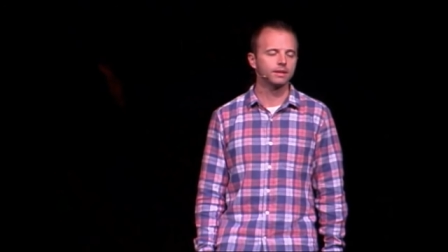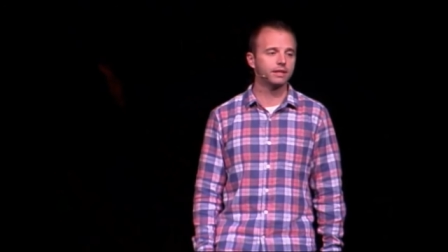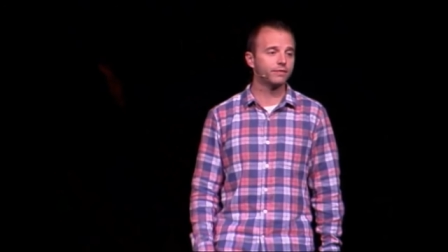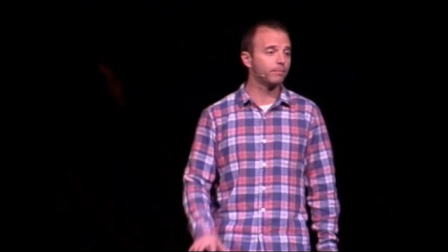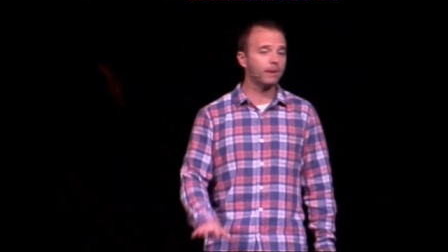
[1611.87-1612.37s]

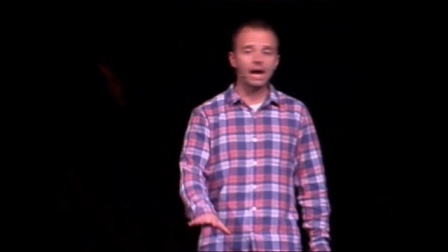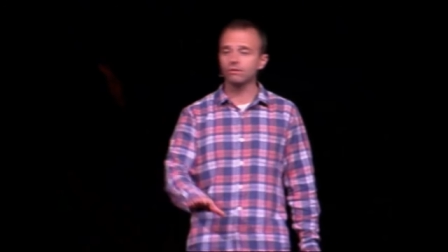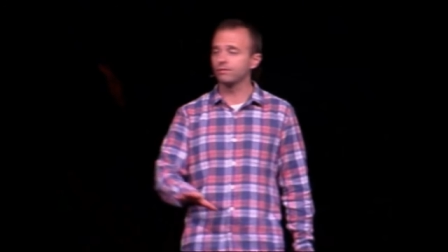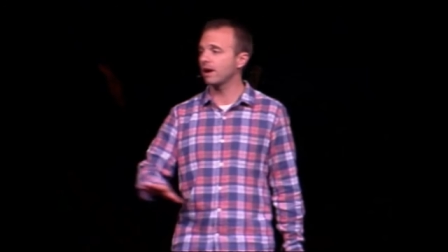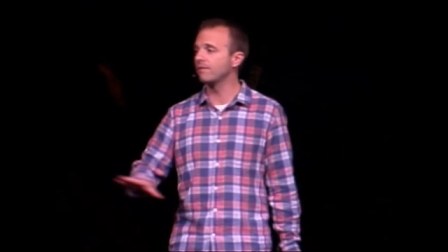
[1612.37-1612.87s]
Different
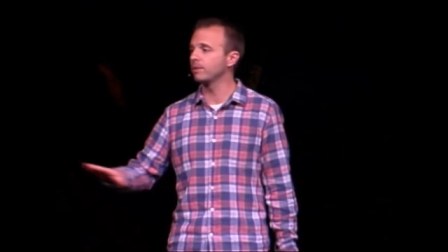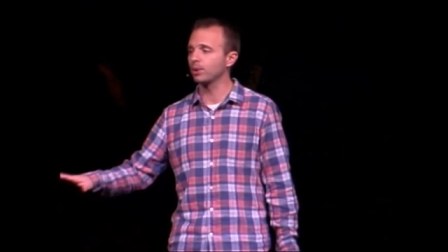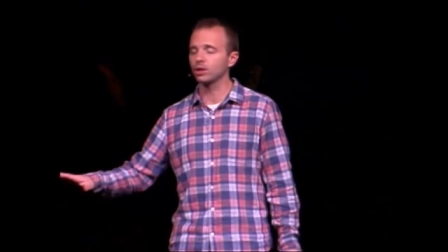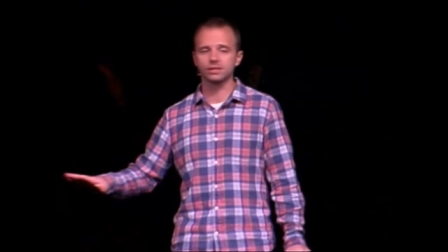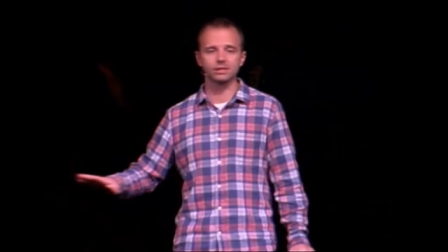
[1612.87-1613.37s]
battle for every
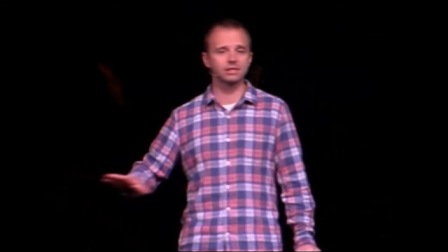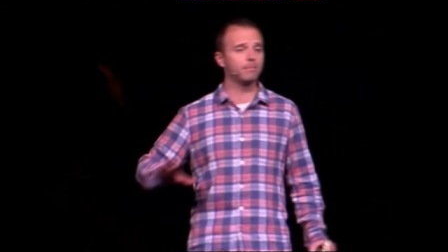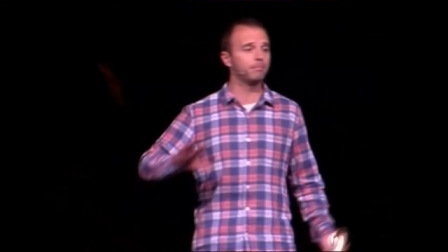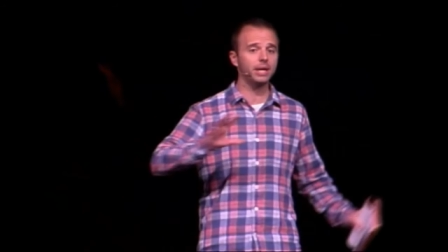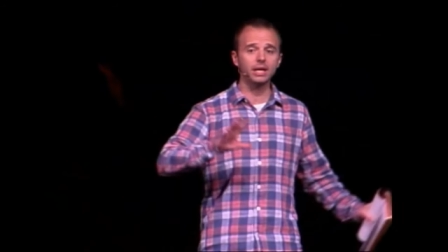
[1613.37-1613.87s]
person,
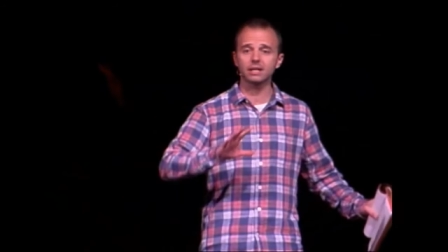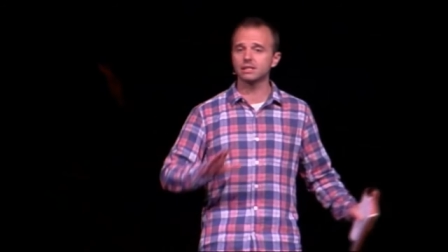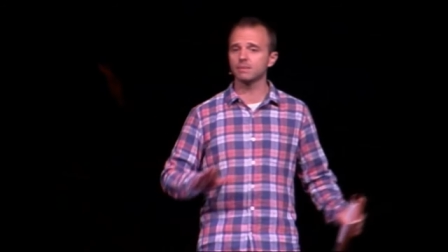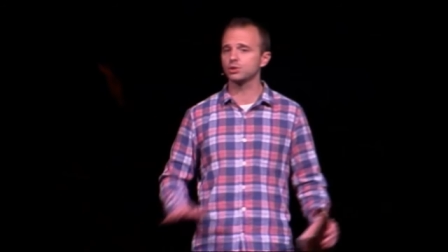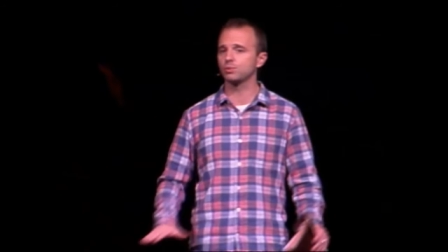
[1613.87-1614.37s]
some big,
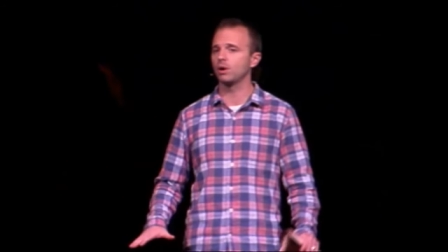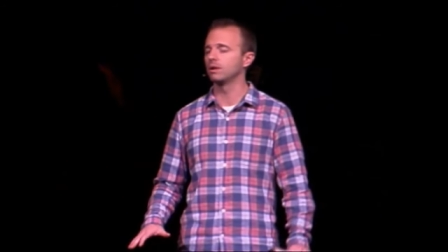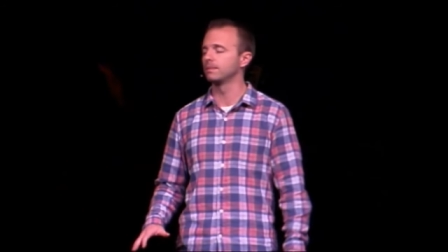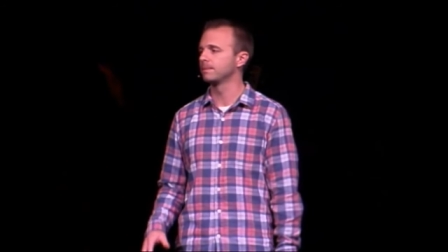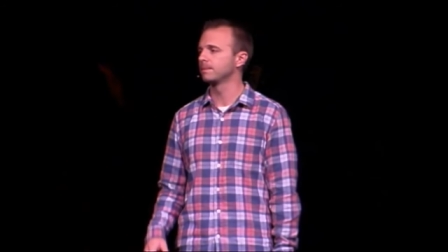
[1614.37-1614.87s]
some
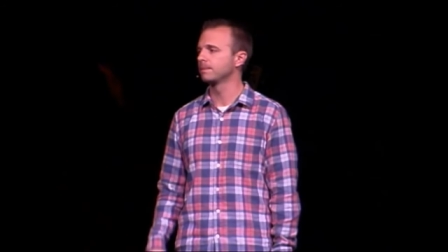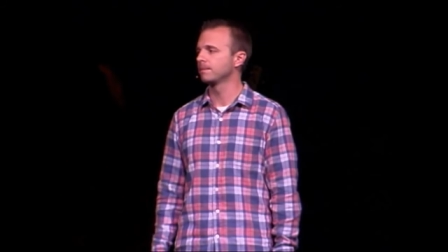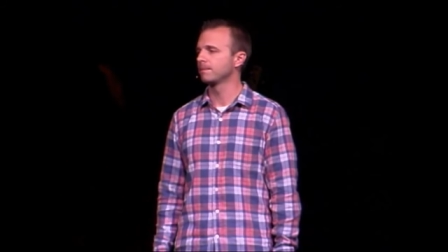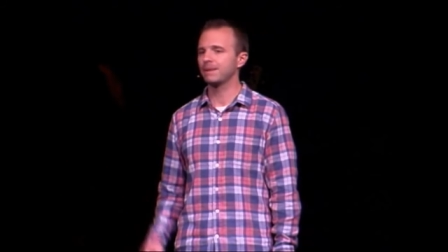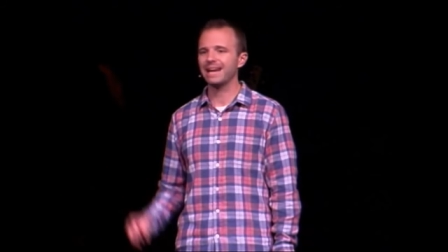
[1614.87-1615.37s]
small.
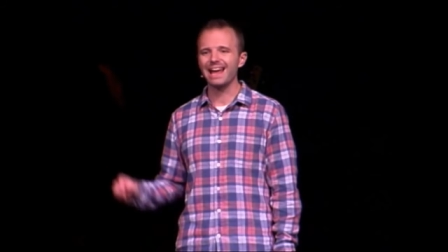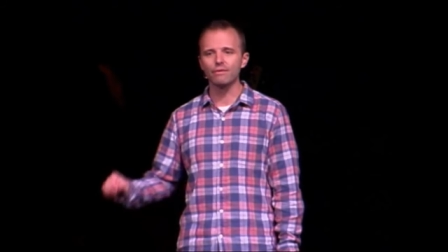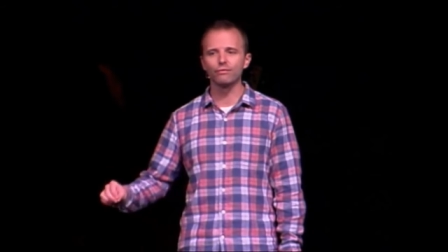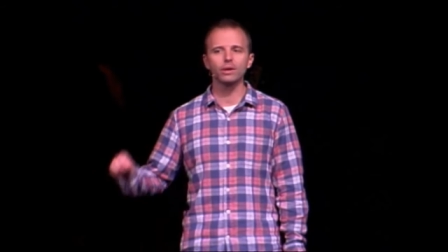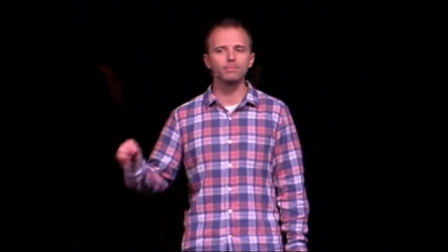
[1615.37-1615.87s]
But
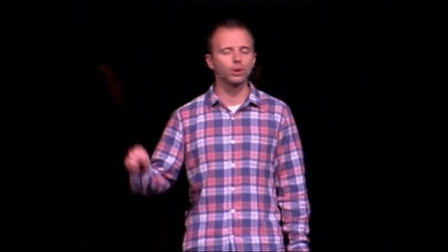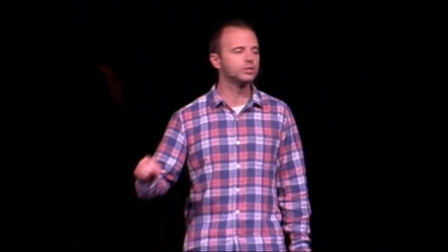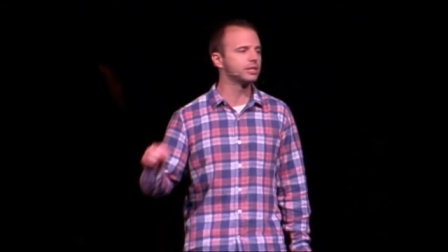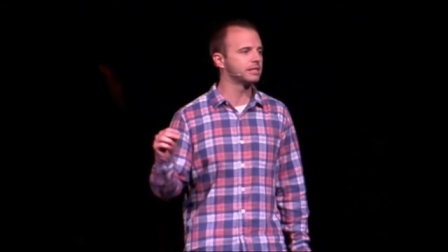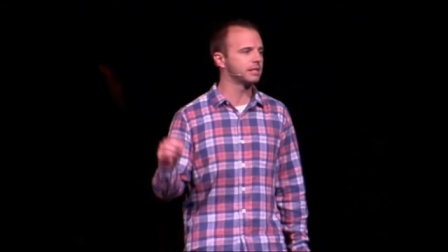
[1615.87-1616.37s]
every
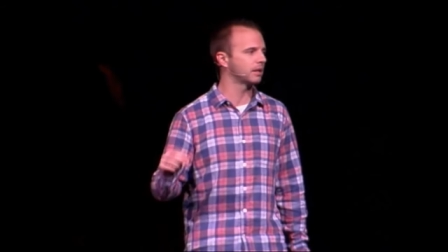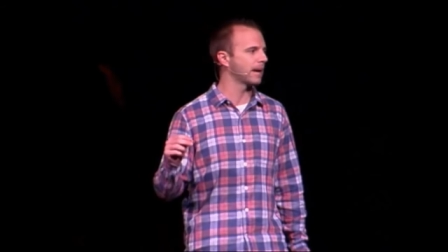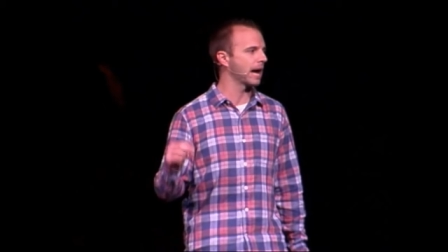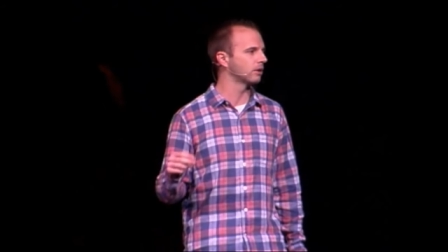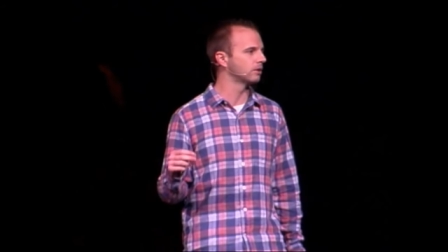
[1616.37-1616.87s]
person is in a
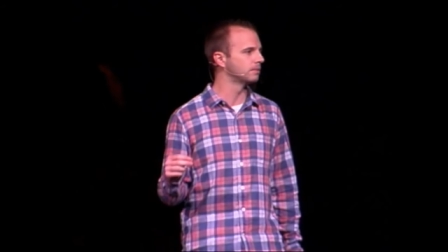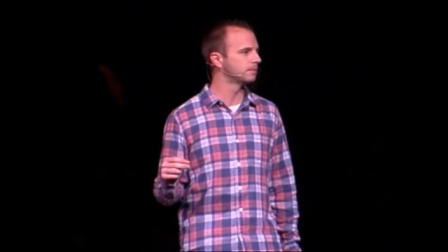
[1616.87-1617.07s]
battle.